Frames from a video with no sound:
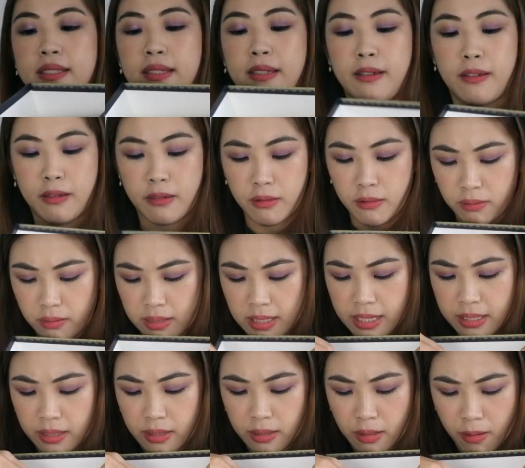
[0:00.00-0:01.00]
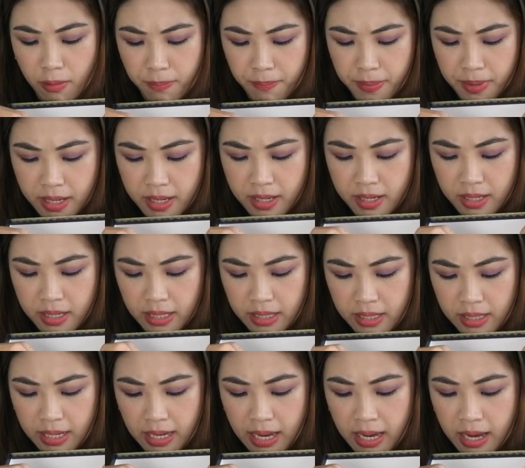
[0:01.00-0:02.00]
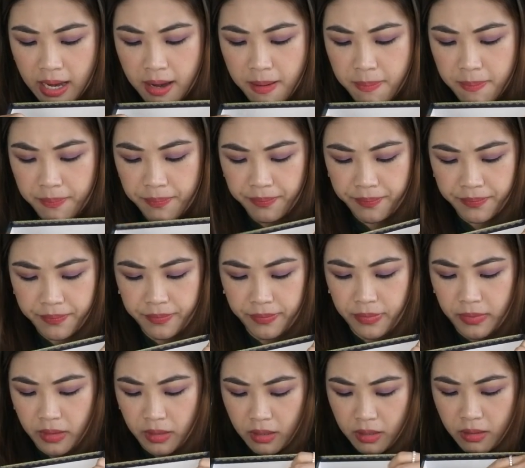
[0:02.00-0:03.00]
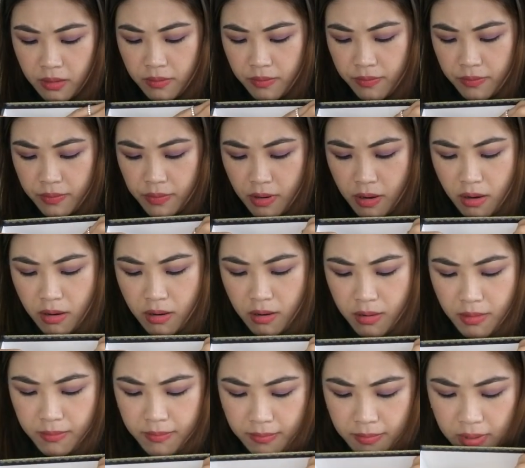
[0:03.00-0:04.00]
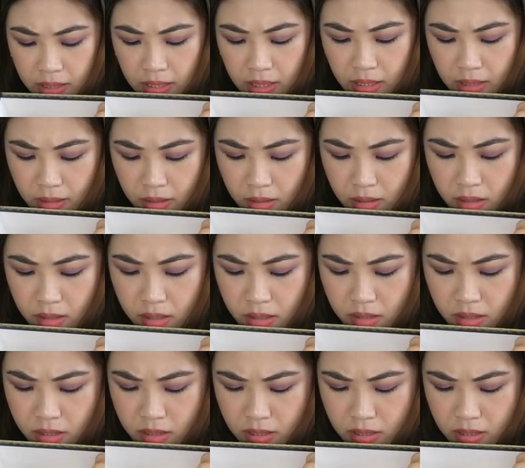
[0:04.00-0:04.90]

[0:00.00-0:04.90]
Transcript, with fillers: So let's open the tape from here.